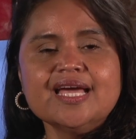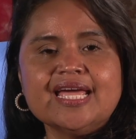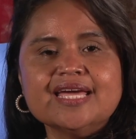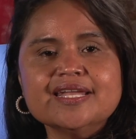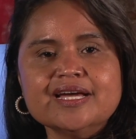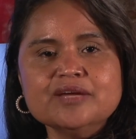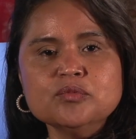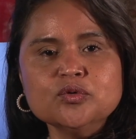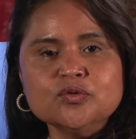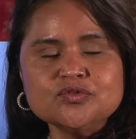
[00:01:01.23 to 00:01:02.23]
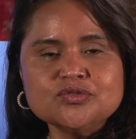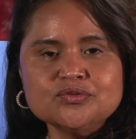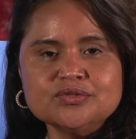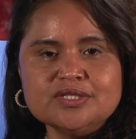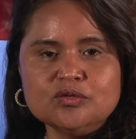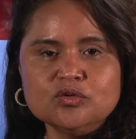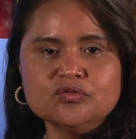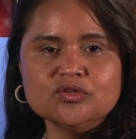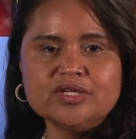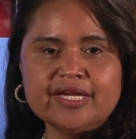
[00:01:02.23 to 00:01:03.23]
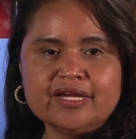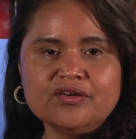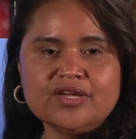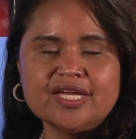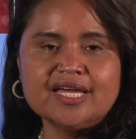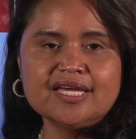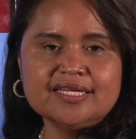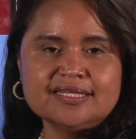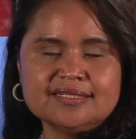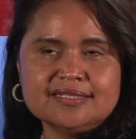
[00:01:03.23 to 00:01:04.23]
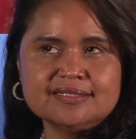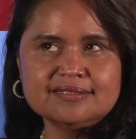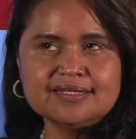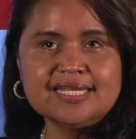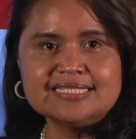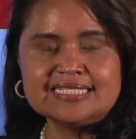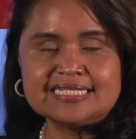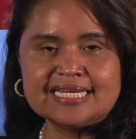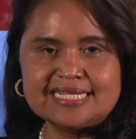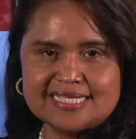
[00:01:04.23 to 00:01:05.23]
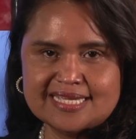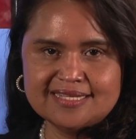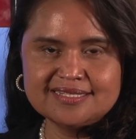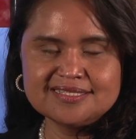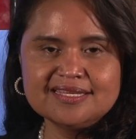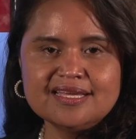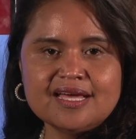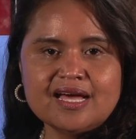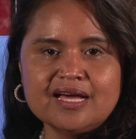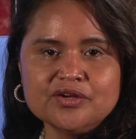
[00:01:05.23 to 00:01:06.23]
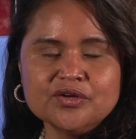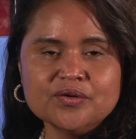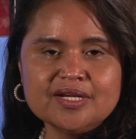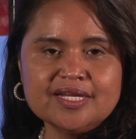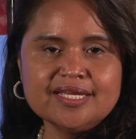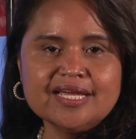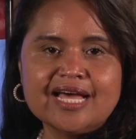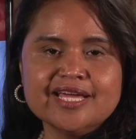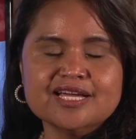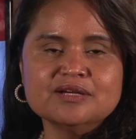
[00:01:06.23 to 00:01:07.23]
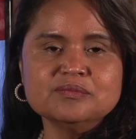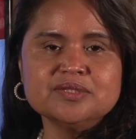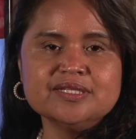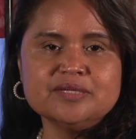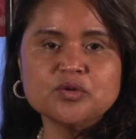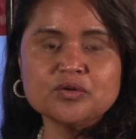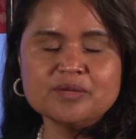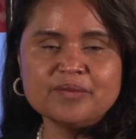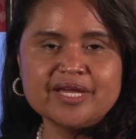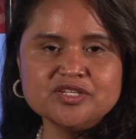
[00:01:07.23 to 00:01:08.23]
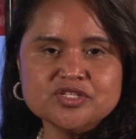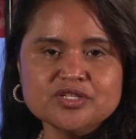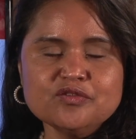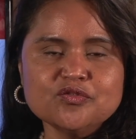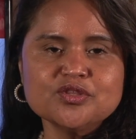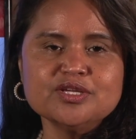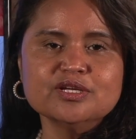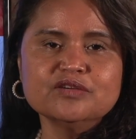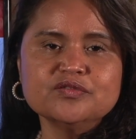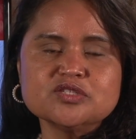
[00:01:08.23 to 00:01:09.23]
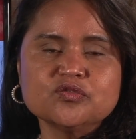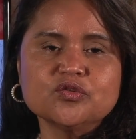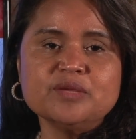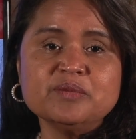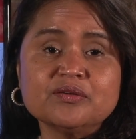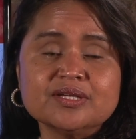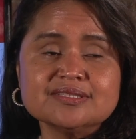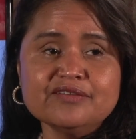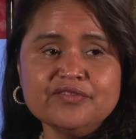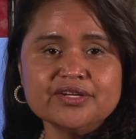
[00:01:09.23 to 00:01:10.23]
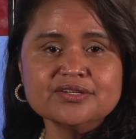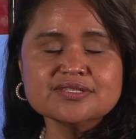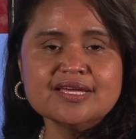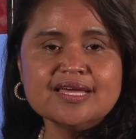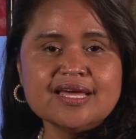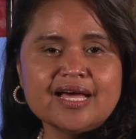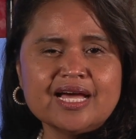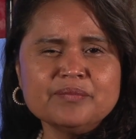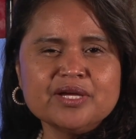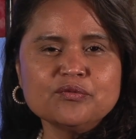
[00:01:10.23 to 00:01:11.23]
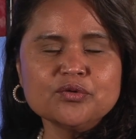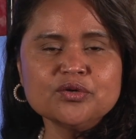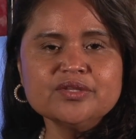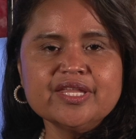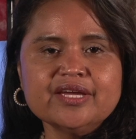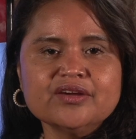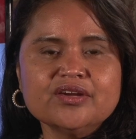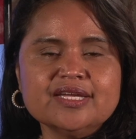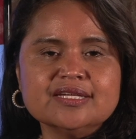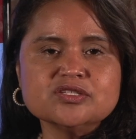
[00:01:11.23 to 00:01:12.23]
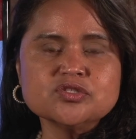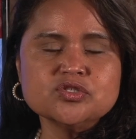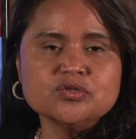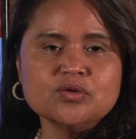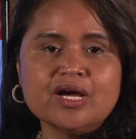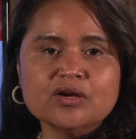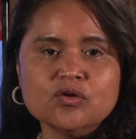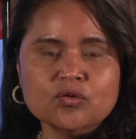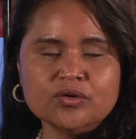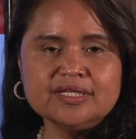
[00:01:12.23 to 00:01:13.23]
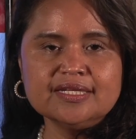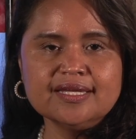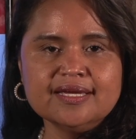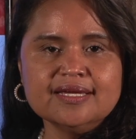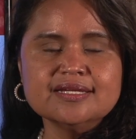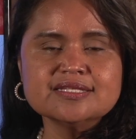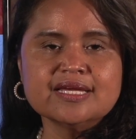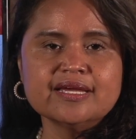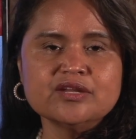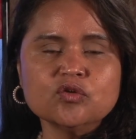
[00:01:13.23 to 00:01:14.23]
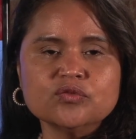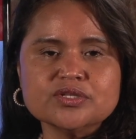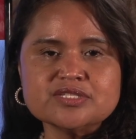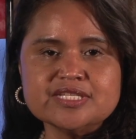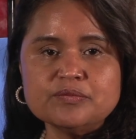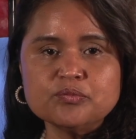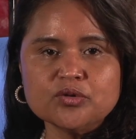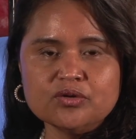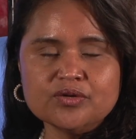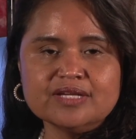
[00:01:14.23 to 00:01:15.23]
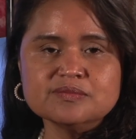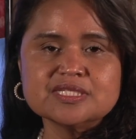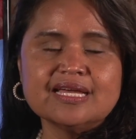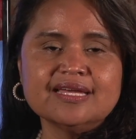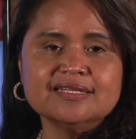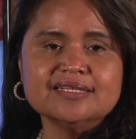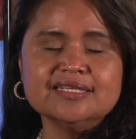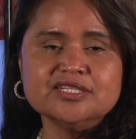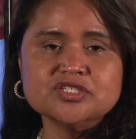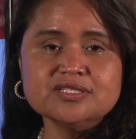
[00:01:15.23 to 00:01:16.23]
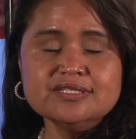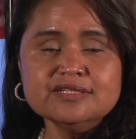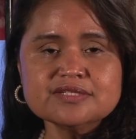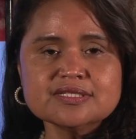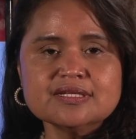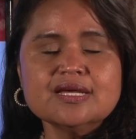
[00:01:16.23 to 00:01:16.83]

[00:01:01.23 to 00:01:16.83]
and I moved to the Louisville area in 1998. Currently, I am the program manager for the Office for Immigrant Affairs, and my role there is to coordinate and oversee programs and initiatives,